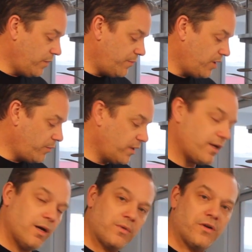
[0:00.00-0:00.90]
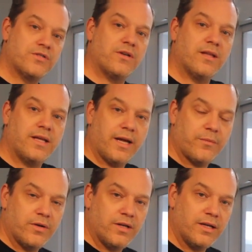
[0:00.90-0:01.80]
maybe I'll bring it up closer to the
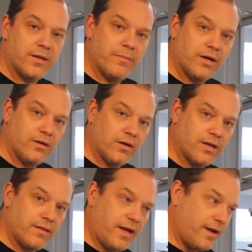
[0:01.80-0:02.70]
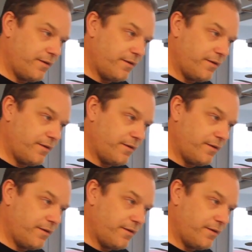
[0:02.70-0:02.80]
camera and you can get a better look at